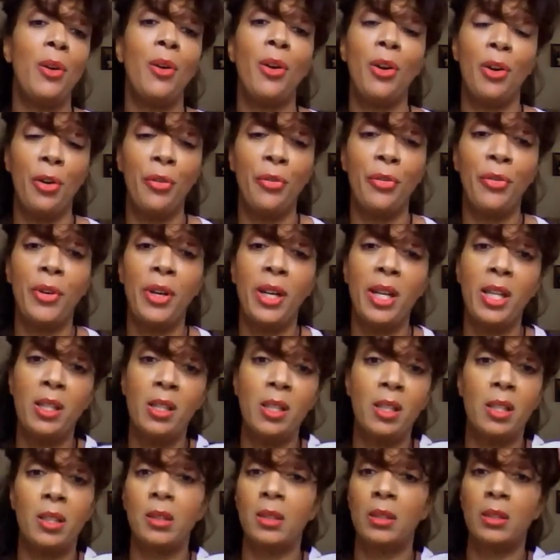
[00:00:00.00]
or her
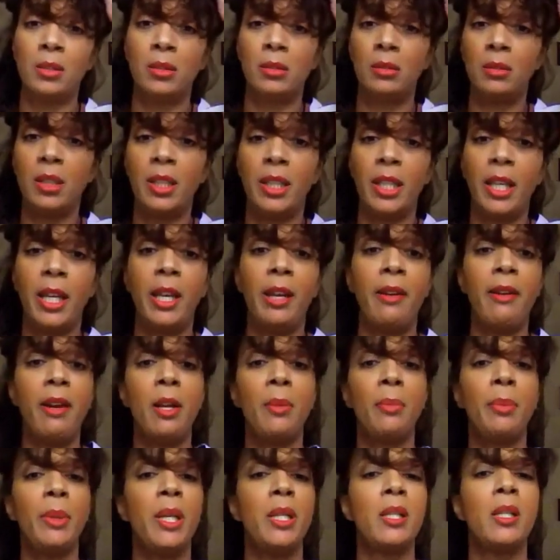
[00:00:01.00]
friends. Look at that hair out
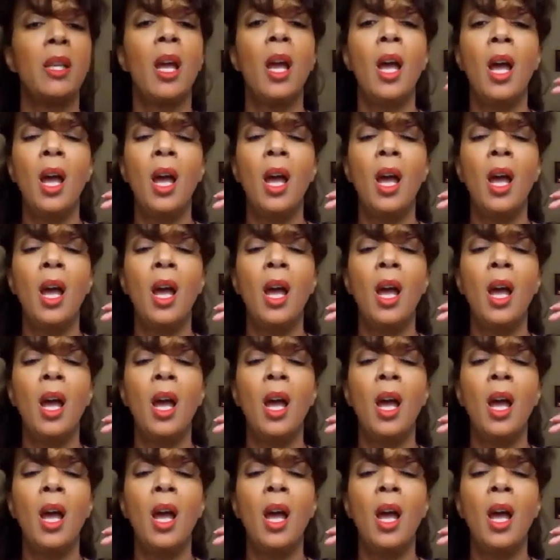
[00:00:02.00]
of place.